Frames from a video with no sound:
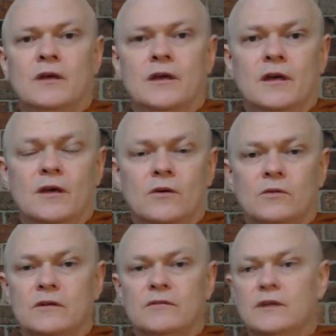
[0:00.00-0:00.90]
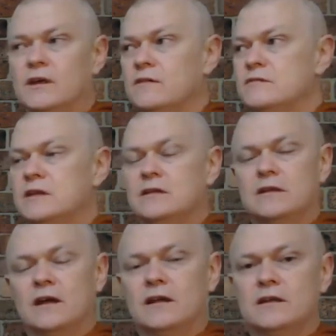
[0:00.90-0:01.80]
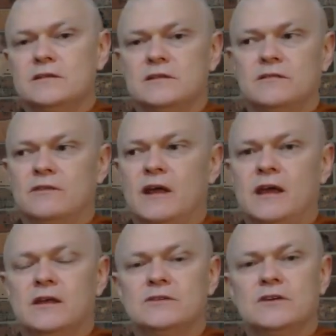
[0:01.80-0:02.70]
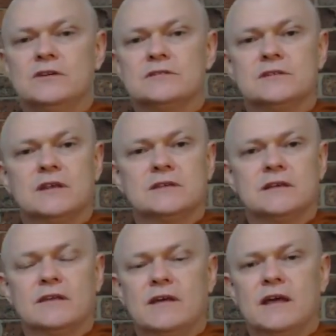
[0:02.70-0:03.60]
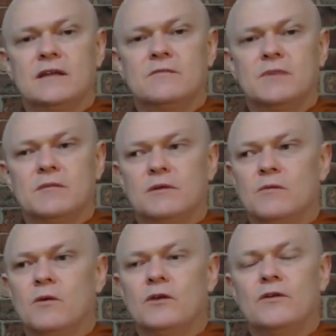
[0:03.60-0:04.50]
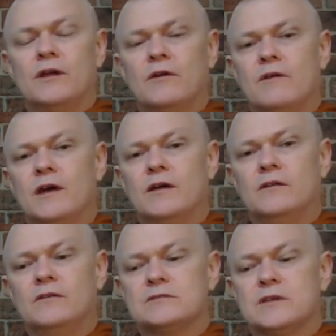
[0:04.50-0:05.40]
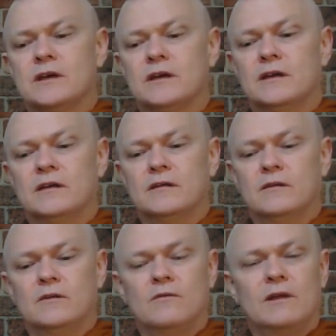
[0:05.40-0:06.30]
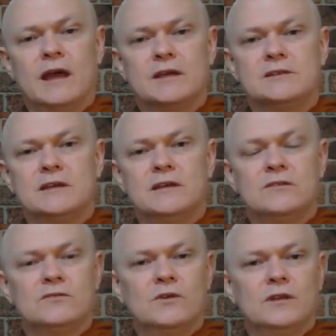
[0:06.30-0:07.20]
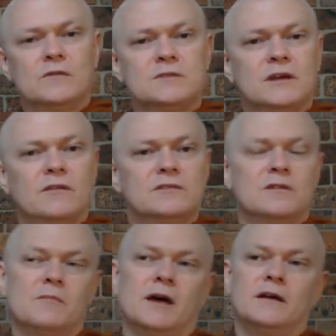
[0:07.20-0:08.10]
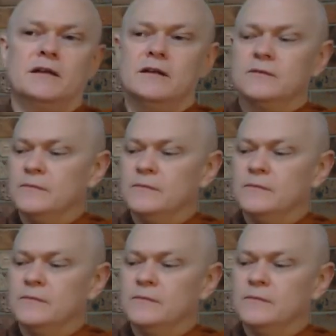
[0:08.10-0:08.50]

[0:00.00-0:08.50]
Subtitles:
All different kind of skin colours and different ages and things like that. And people are wandering around, just, relaxing, enjoying themselves in the parkland.